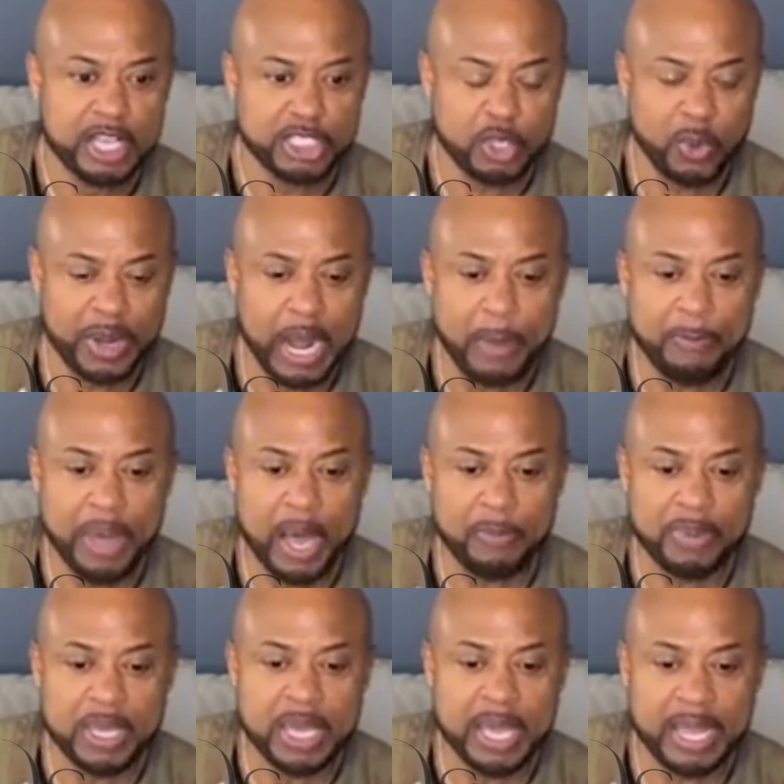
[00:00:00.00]
So when I
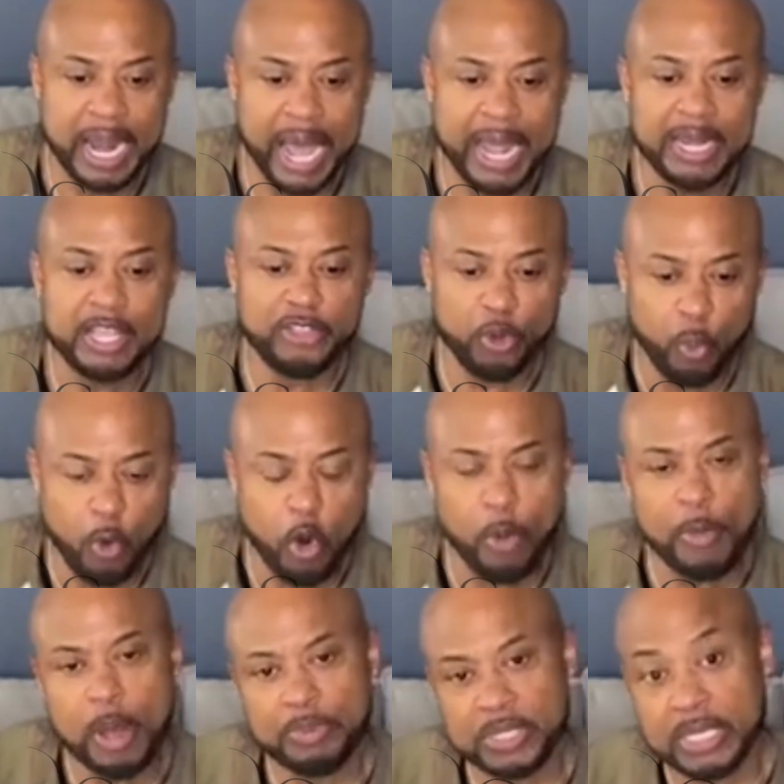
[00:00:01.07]
pop in, I need to
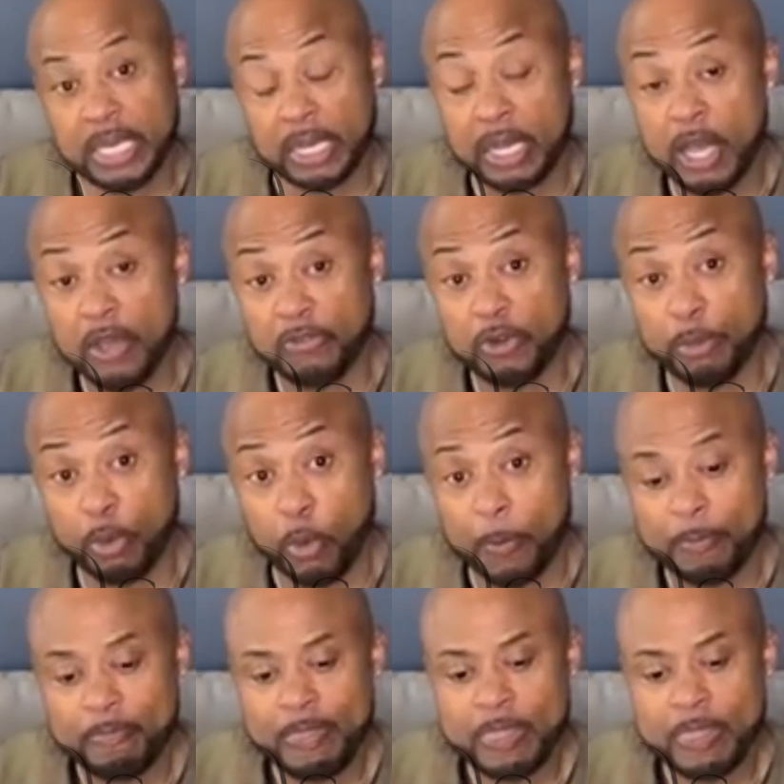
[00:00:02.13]
warm up to get comfortable.